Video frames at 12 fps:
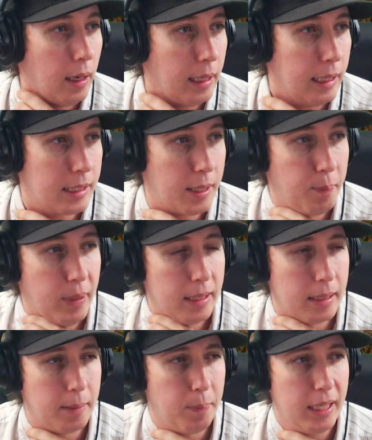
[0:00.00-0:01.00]
Is the
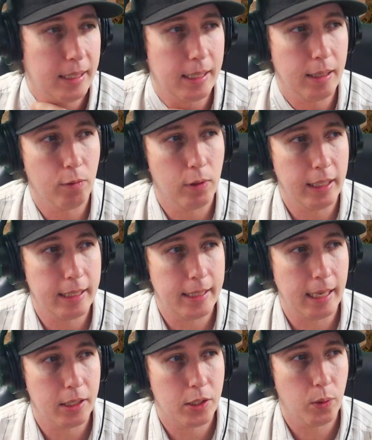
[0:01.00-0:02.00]
PC release
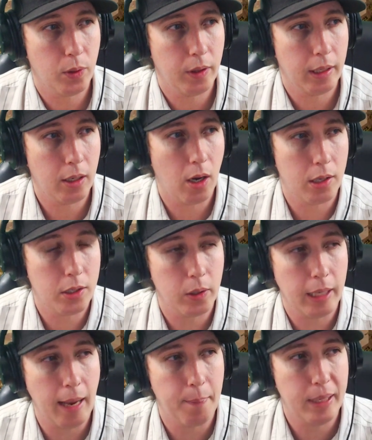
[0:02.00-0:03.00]
date sooner than console?
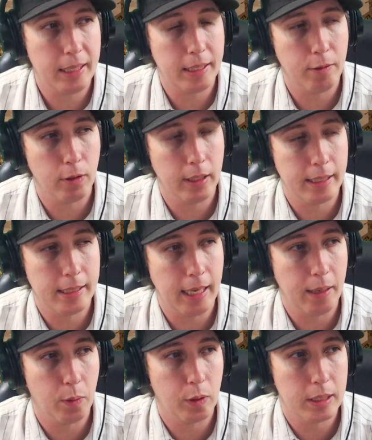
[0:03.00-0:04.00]
Yeah, PC release
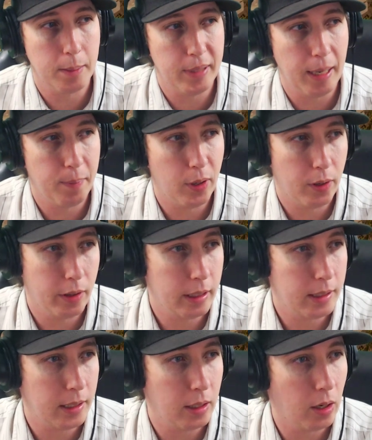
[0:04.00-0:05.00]
date September of
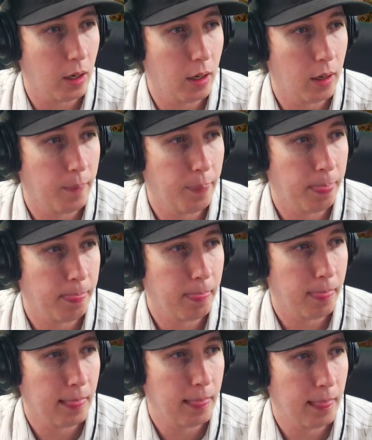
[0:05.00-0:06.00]
this year.
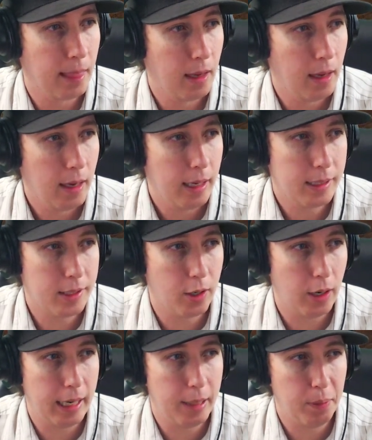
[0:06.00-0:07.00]
Is
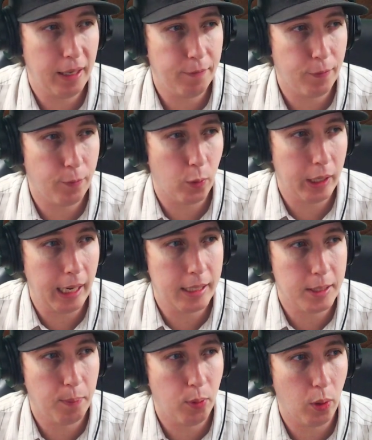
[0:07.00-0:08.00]
there any plan for 4K
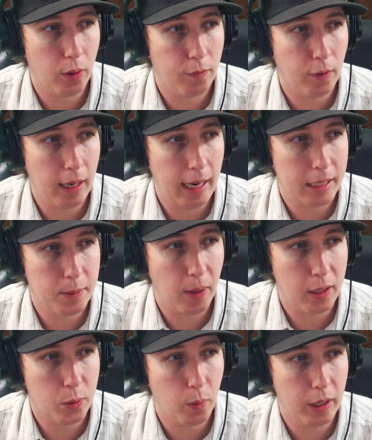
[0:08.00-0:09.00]
support for
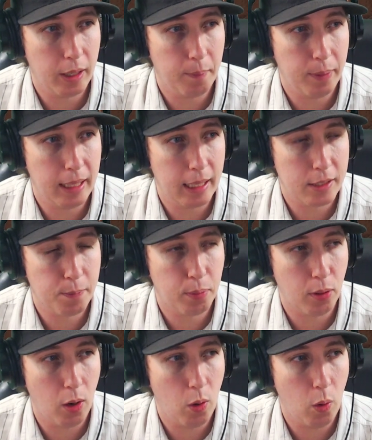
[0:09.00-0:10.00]
Xbox One and PS
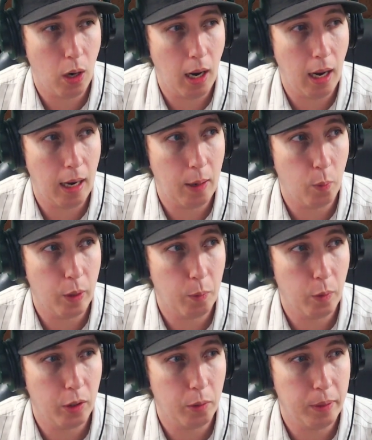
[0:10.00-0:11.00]
Pro? We
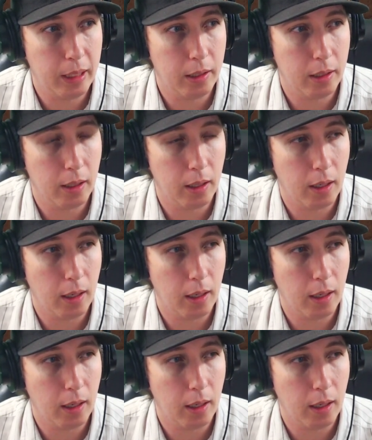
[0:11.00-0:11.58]
will be.